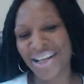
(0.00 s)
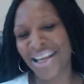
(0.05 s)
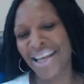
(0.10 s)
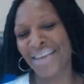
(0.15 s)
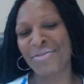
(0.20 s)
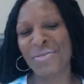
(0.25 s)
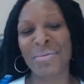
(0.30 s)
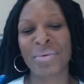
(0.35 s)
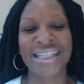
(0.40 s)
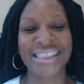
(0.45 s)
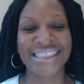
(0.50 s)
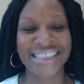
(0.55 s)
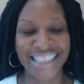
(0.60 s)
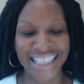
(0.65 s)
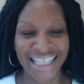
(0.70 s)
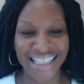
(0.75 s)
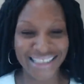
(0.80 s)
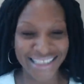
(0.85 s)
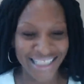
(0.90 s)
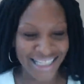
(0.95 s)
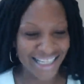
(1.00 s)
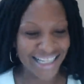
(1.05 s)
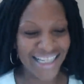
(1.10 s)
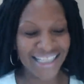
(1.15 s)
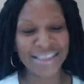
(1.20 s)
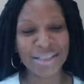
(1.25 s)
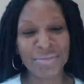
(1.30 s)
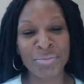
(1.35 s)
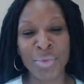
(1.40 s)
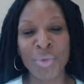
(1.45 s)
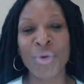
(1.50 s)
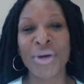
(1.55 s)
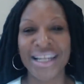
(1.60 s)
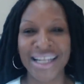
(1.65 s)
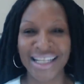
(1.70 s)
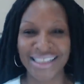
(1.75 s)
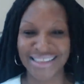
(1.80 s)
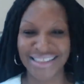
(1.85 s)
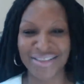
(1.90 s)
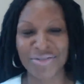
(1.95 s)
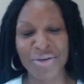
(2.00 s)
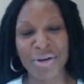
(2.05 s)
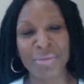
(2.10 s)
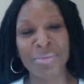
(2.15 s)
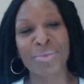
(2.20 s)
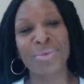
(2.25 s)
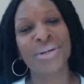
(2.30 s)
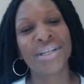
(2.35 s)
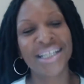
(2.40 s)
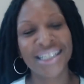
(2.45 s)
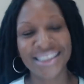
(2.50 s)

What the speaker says: everybody's kid is a boy that's in trouble.